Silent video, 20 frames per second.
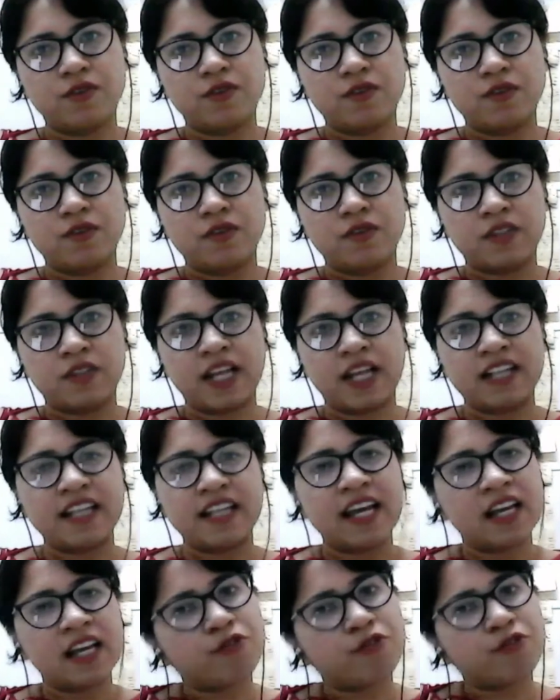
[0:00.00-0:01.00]
that the
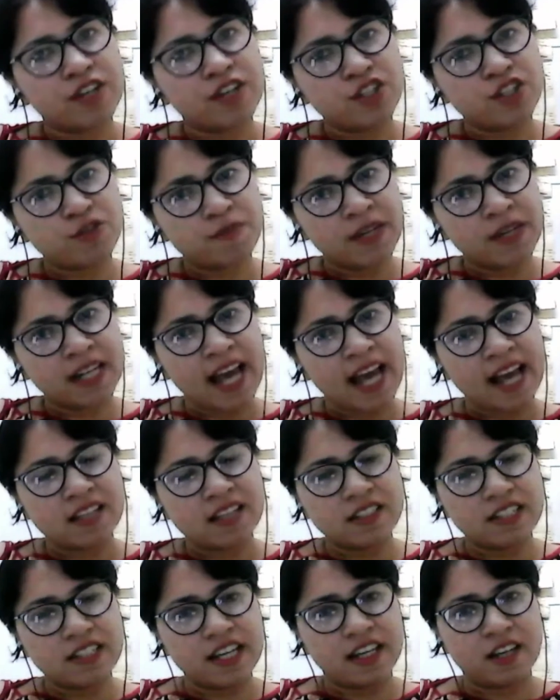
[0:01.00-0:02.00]
infringement has
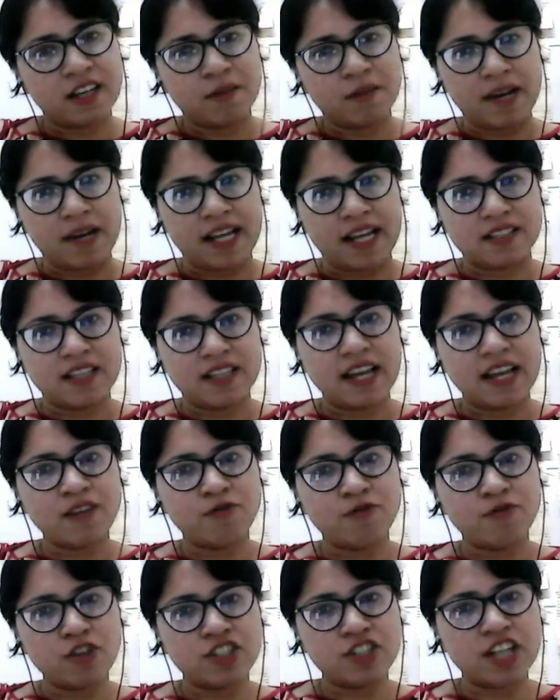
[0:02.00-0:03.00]
taken place, at
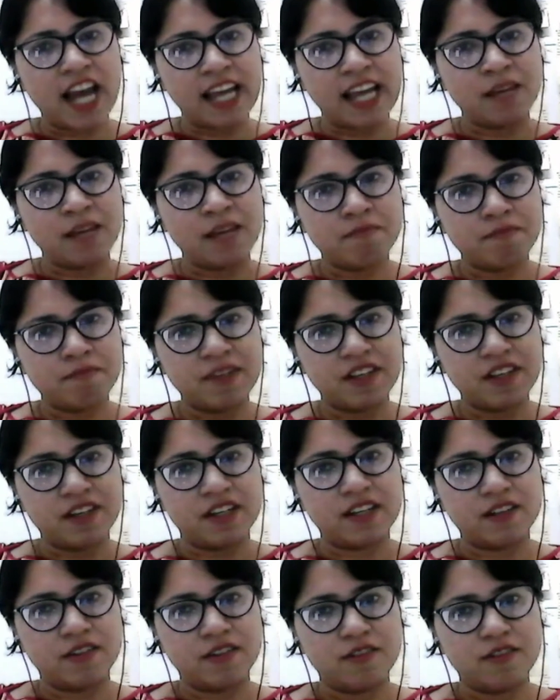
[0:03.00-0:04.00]
what time period
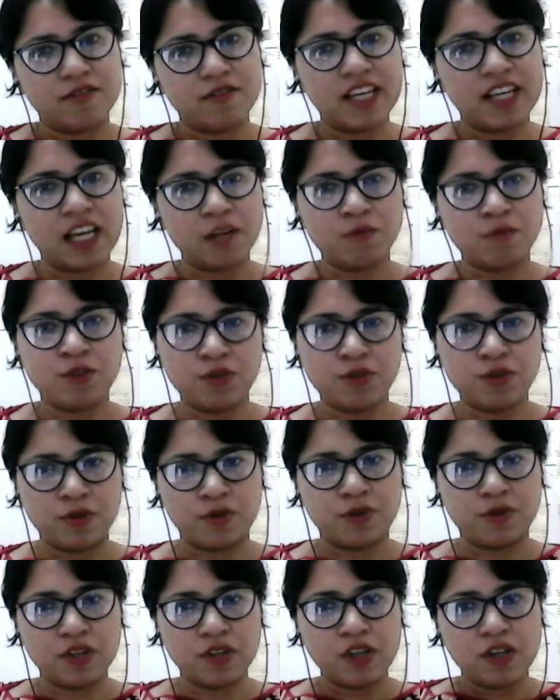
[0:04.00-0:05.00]
we came to know.
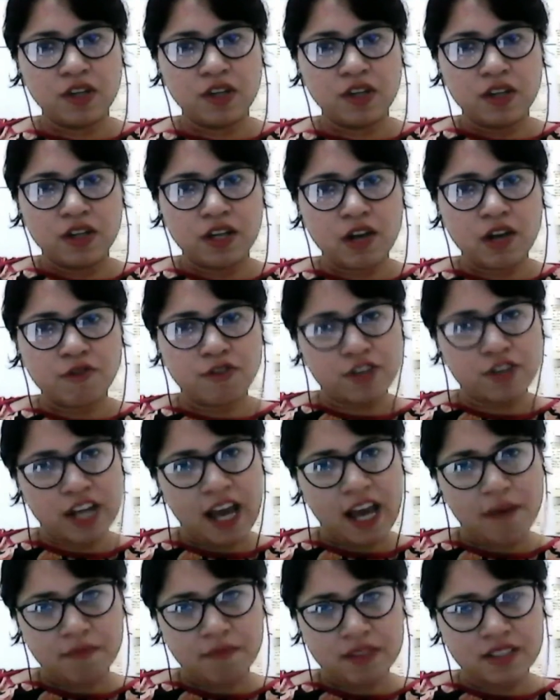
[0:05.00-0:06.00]
Now, what
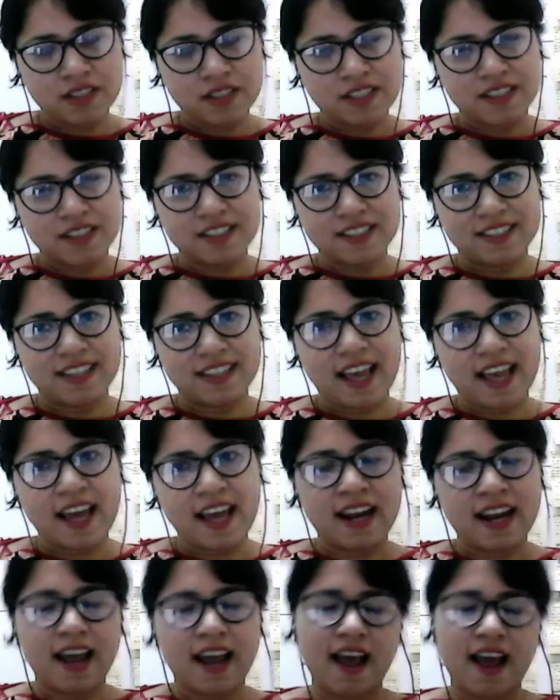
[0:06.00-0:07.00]
happens is, and
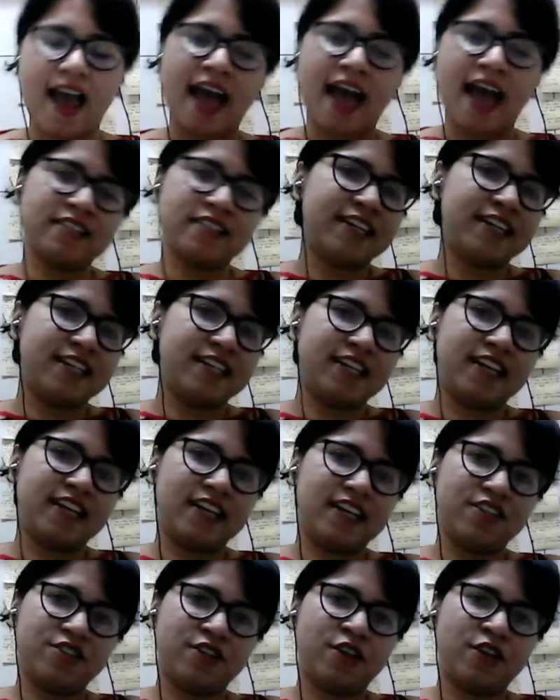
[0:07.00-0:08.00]
as a
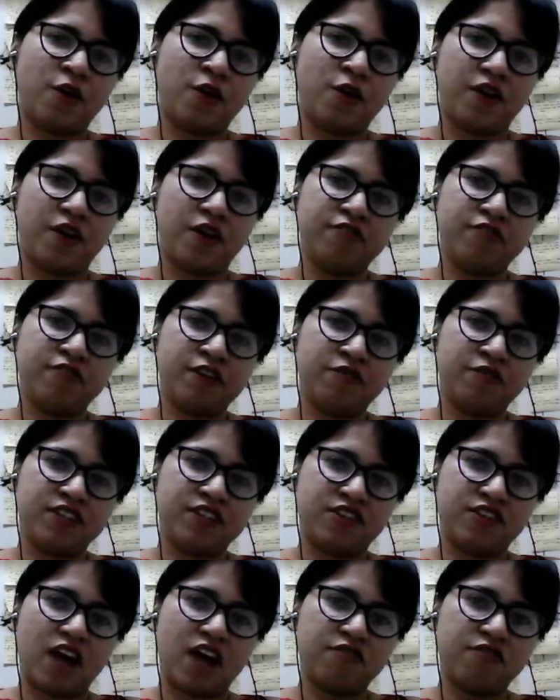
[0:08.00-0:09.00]
litigation lawyer, when we
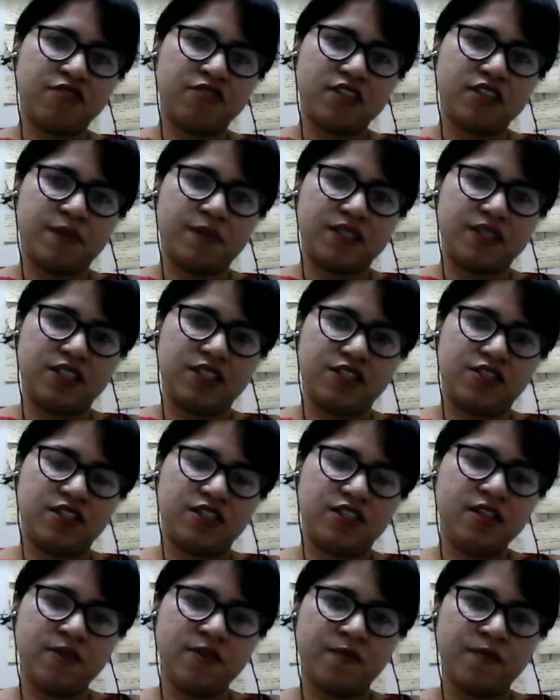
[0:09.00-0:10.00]
draft this petition,
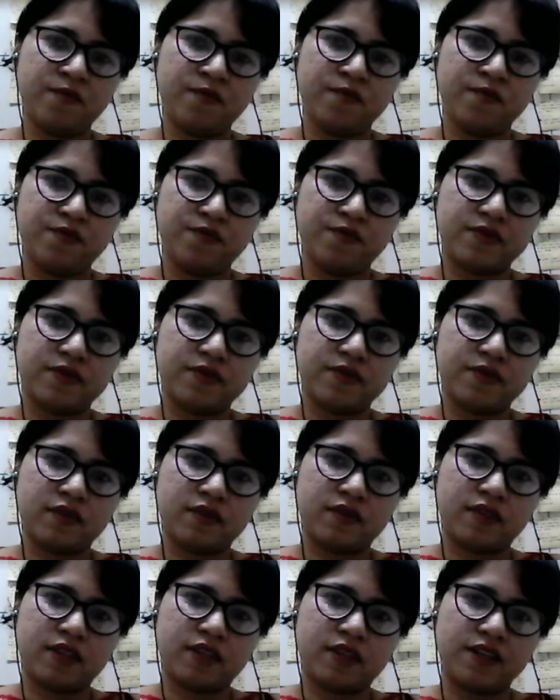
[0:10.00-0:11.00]

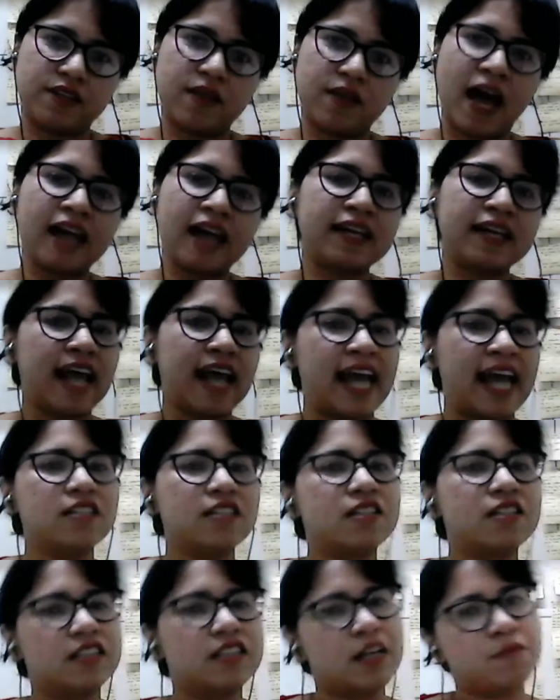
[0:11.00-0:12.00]
our clients
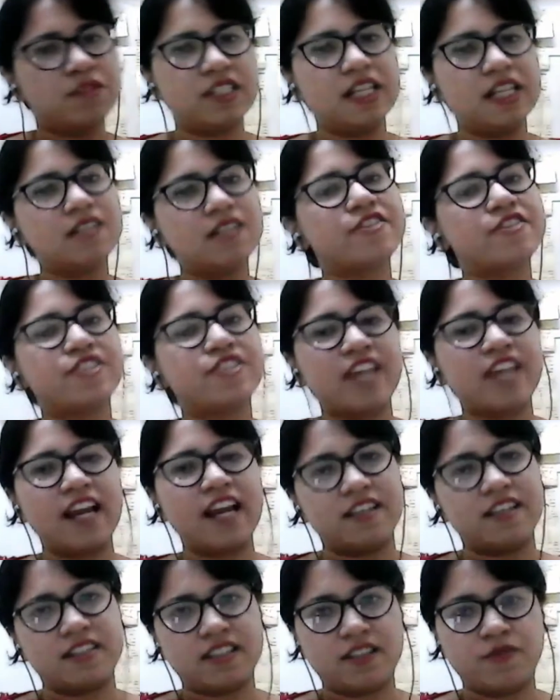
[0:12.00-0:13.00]
themselves tell
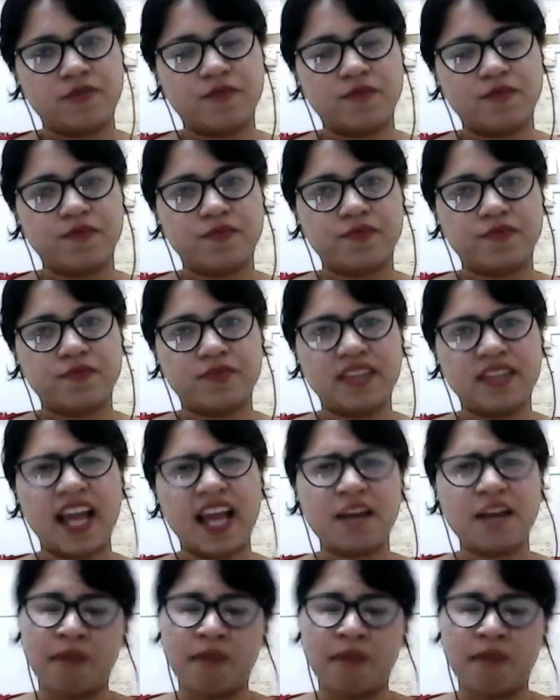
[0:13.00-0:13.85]
us that, ma'am,